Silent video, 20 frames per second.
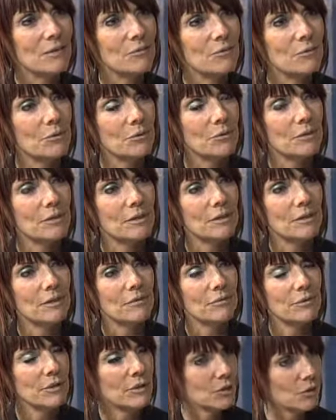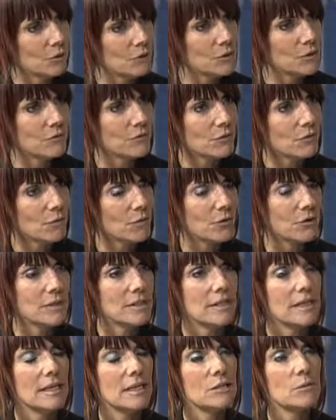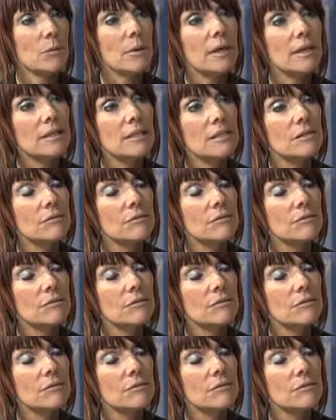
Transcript: for, uh, for the loans, of course, as well as